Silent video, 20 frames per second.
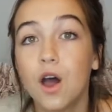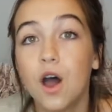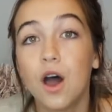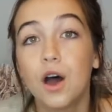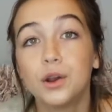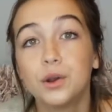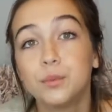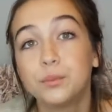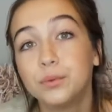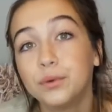
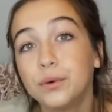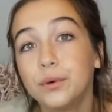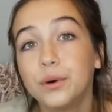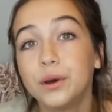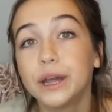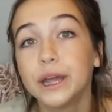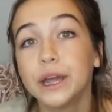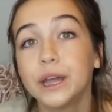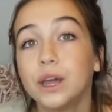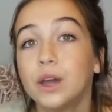on a
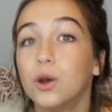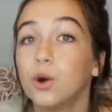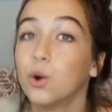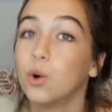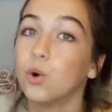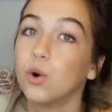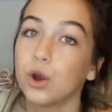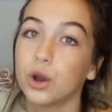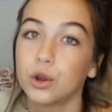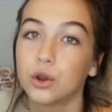boy
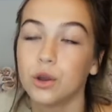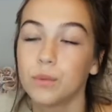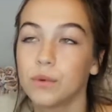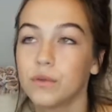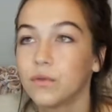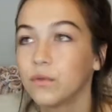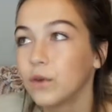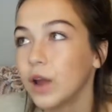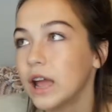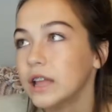or a group
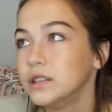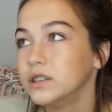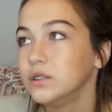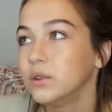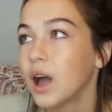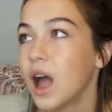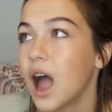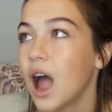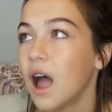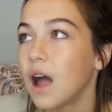of friends you
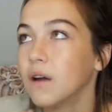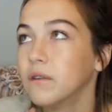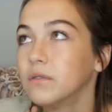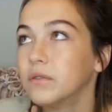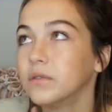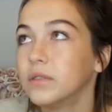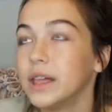have,